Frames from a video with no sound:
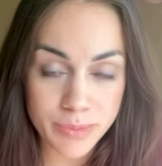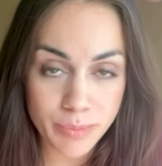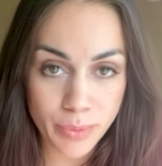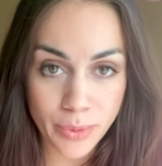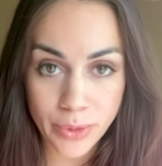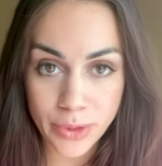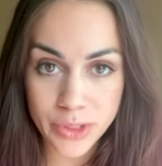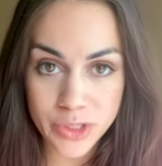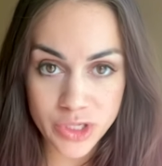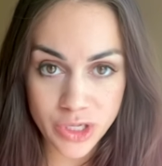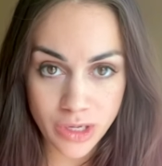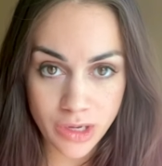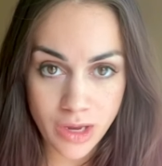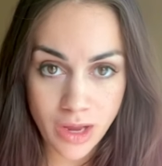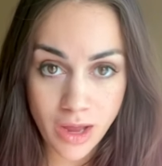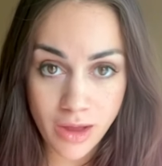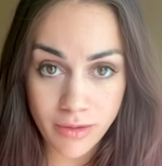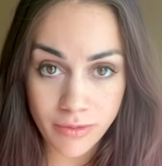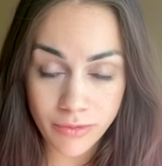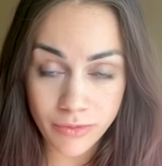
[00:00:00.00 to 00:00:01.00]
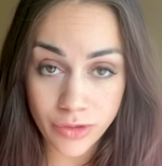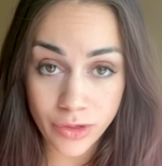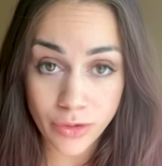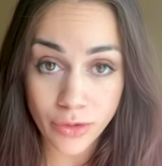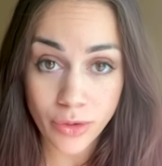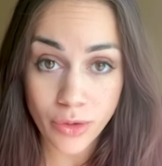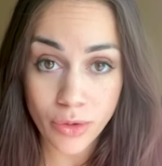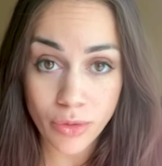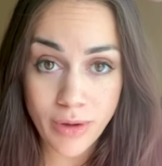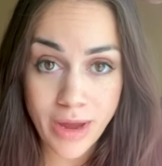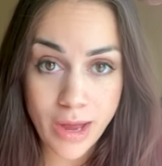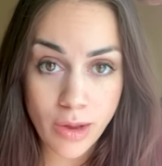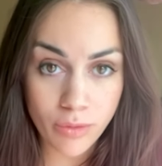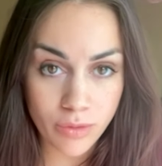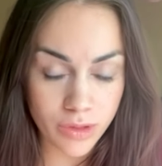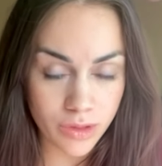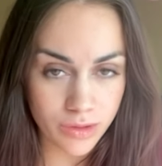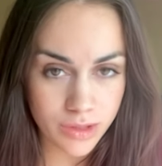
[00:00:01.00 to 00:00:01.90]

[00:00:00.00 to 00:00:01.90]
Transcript: portion of your crown.